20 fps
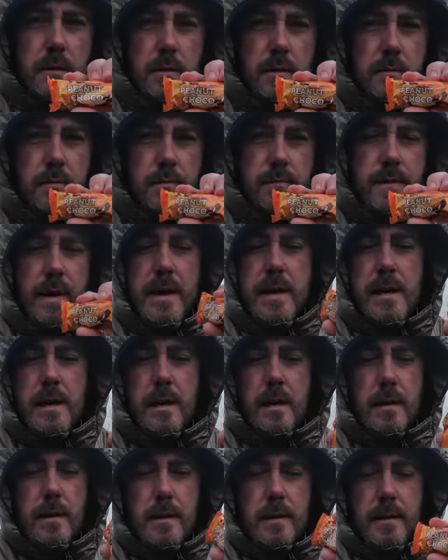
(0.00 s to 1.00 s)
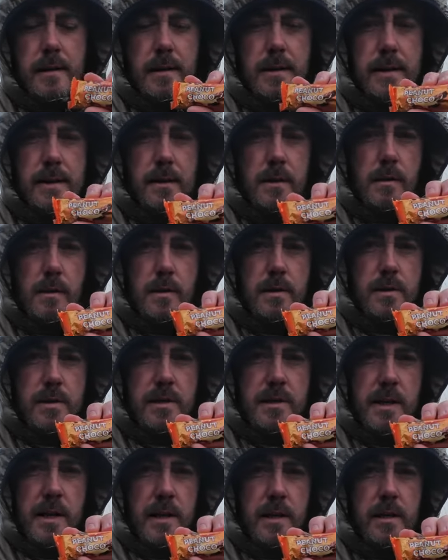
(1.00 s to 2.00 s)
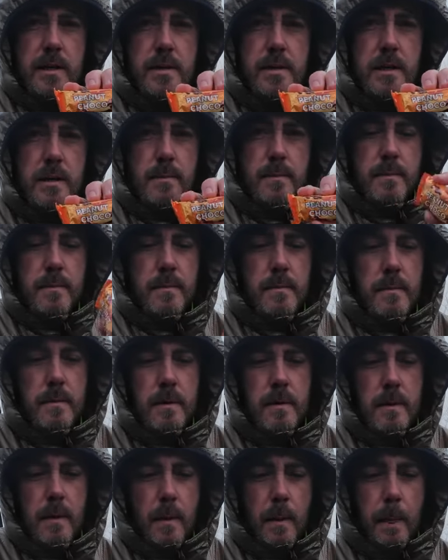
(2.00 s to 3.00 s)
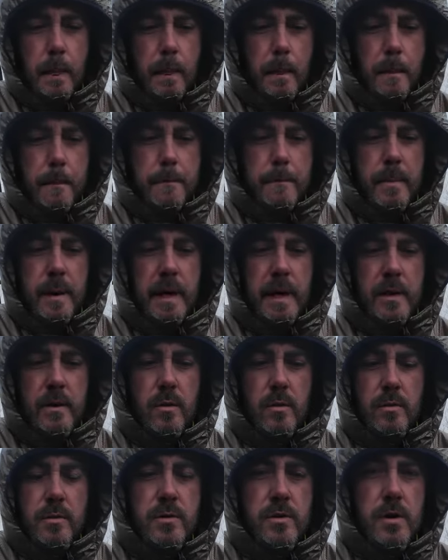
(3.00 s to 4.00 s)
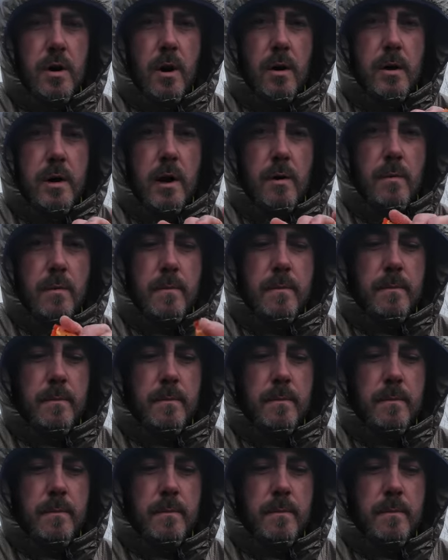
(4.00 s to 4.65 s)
The fake little Snickers. Peanut and Choco.